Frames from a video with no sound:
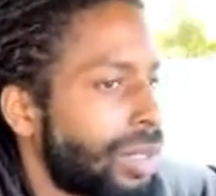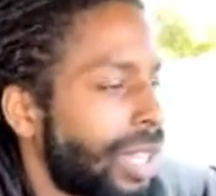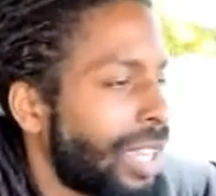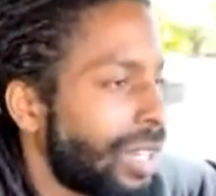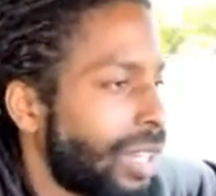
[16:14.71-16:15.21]

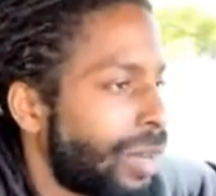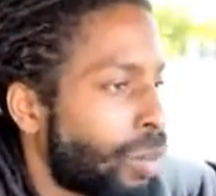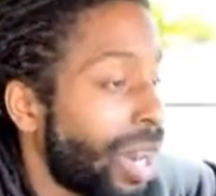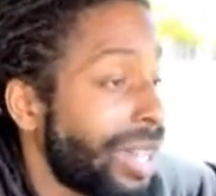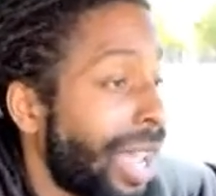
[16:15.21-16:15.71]
And
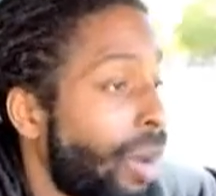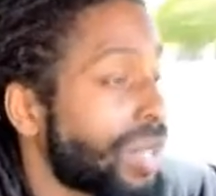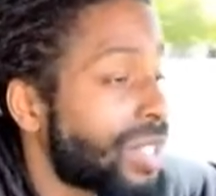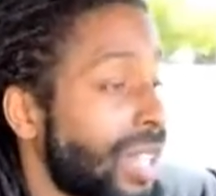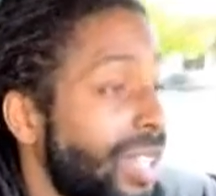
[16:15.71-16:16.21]
right now
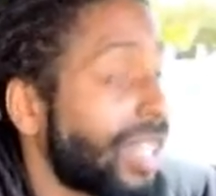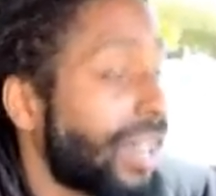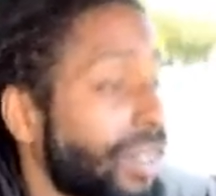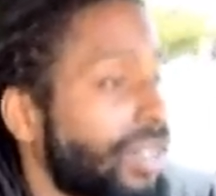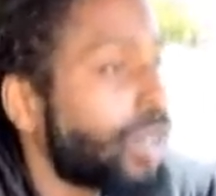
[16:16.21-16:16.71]
it's letting it
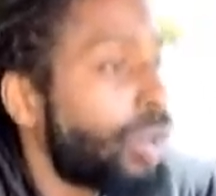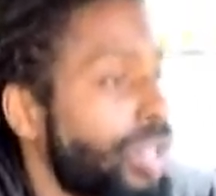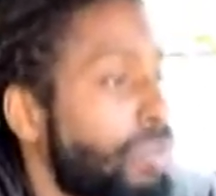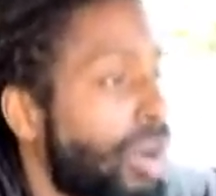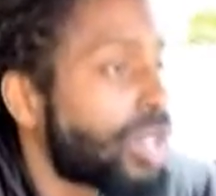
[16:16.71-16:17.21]
out at
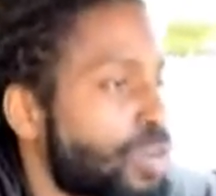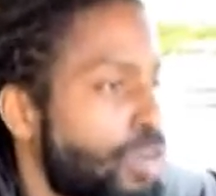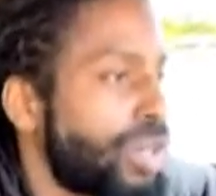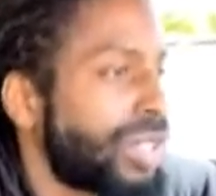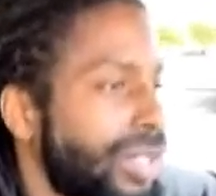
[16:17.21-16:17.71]
30 parts per
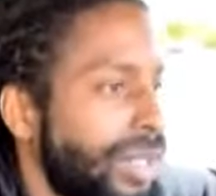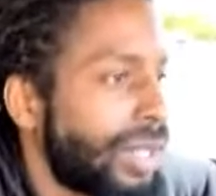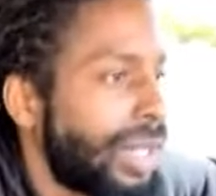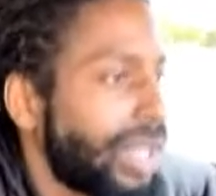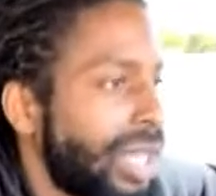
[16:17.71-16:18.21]
million.
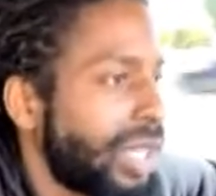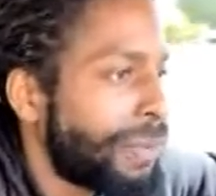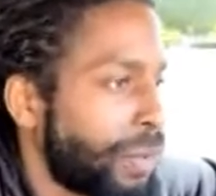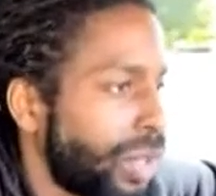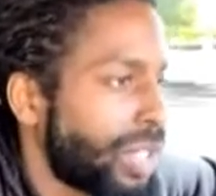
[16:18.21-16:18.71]

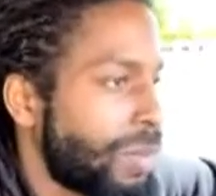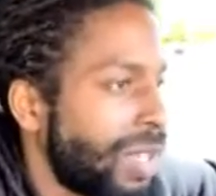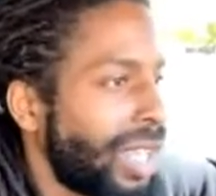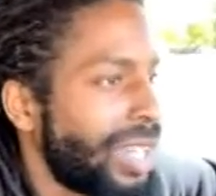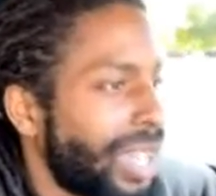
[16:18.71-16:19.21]
And for it to be
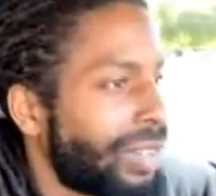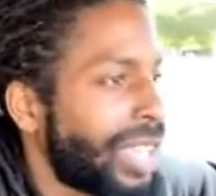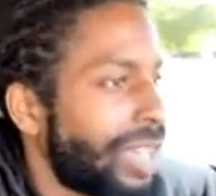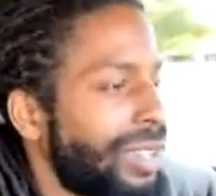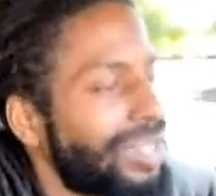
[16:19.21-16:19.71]
letting out
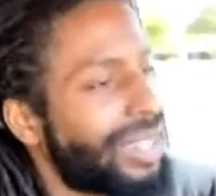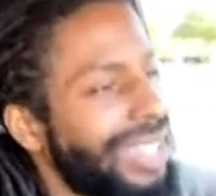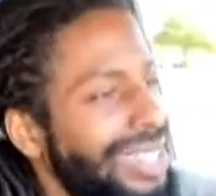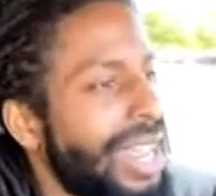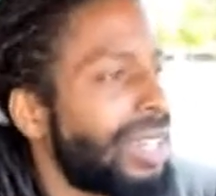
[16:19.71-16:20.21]
that, and
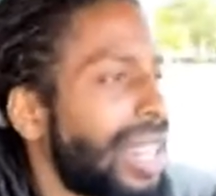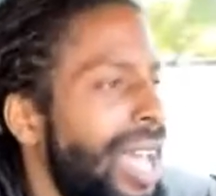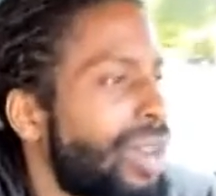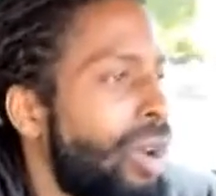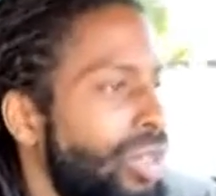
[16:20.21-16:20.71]
that's not a
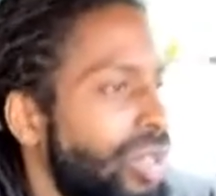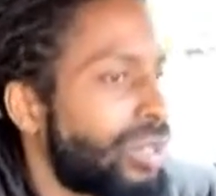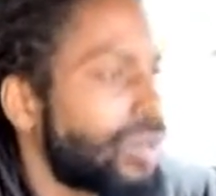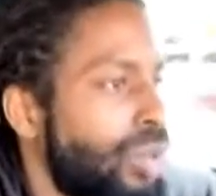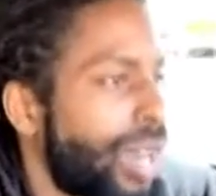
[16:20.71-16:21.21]
lot on
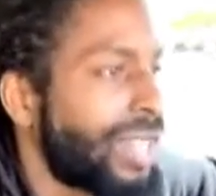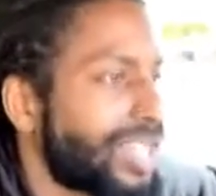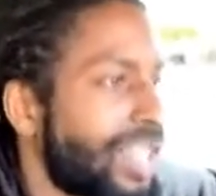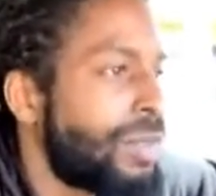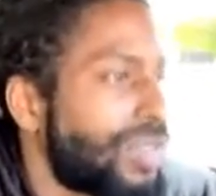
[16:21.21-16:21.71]
the grand
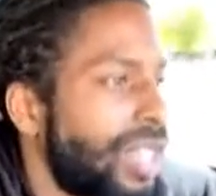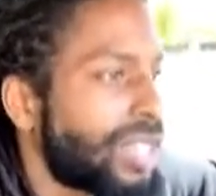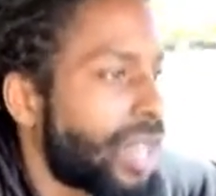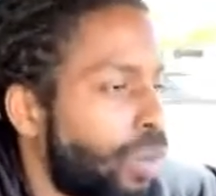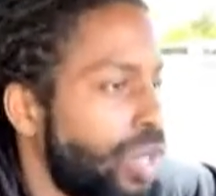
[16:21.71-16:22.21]
scheme of things.
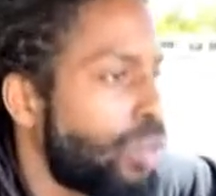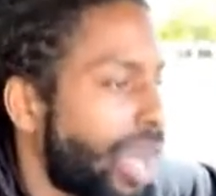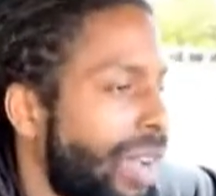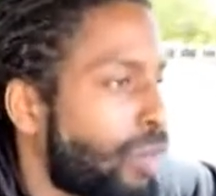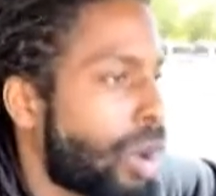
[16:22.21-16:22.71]
Like when you
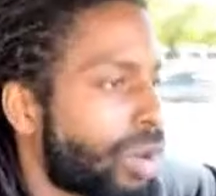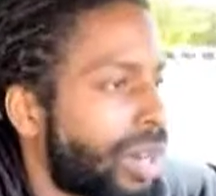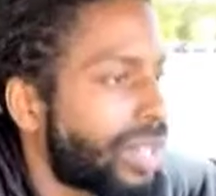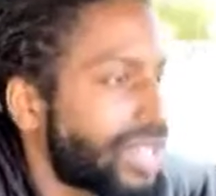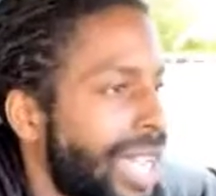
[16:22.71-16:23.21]
have water out
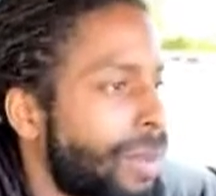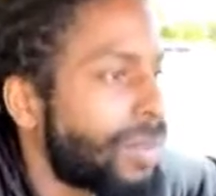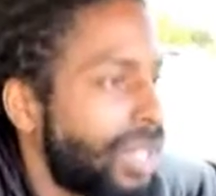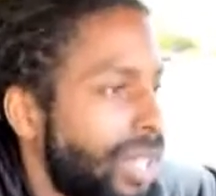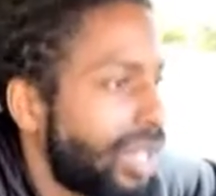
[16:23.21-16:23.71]
of the tap,
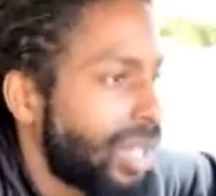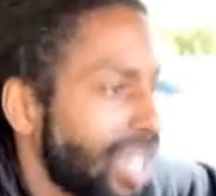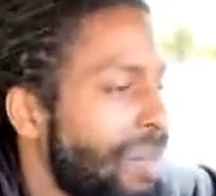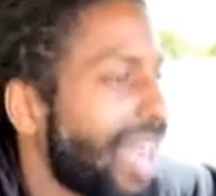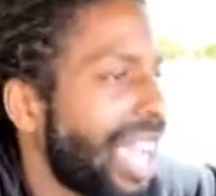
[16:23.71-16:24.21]

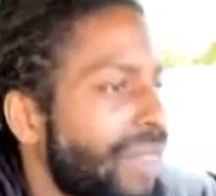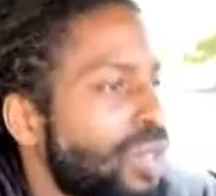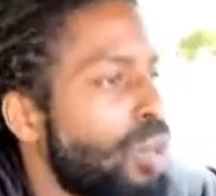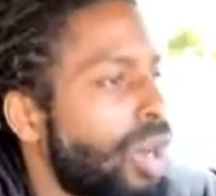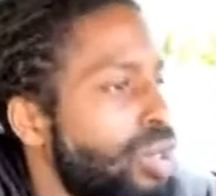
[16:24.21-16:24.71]
it might have
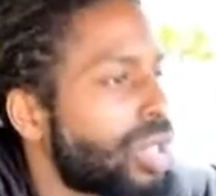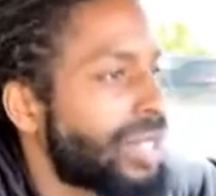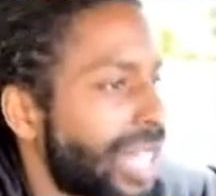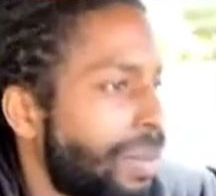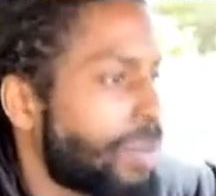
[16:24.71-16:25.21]
200
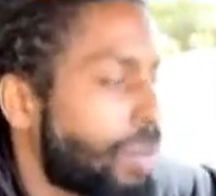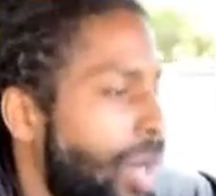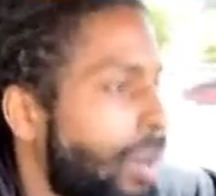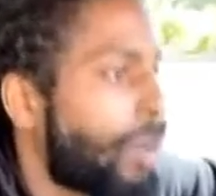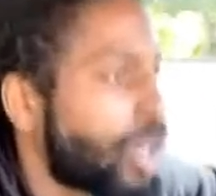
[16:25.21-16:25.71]

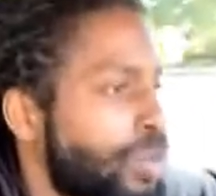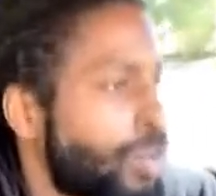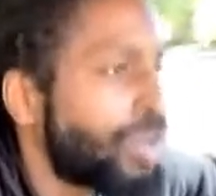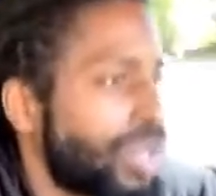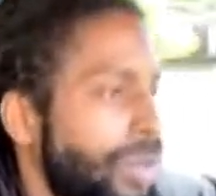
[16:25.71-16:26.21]
parts per
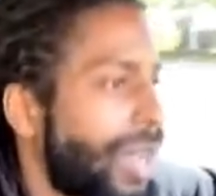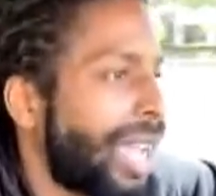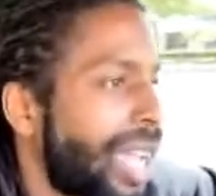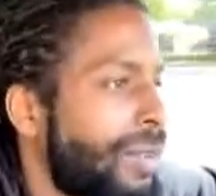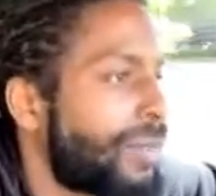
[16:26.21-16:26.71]
million. It might
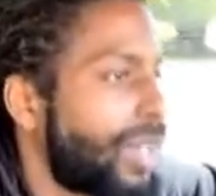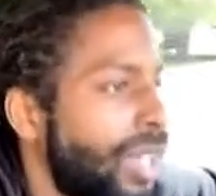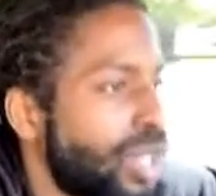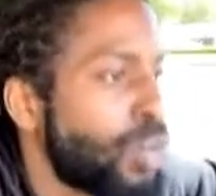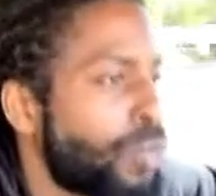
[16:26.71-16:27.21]
have
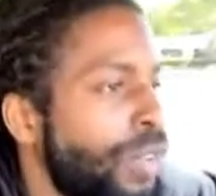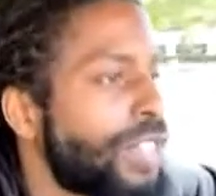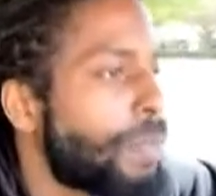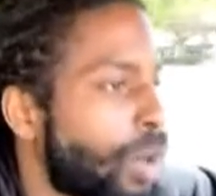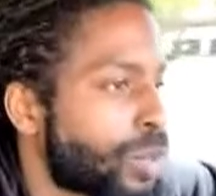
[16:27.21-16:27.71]

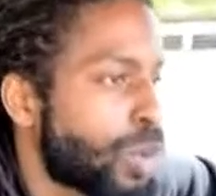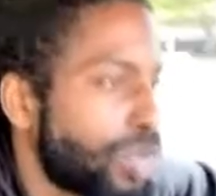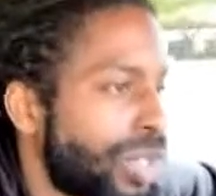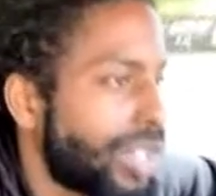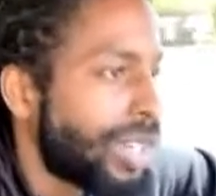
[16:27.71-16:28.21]
250 parts per
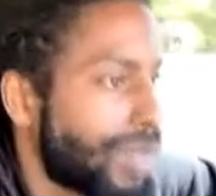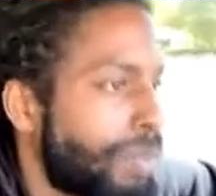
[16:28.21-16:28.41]
million in it.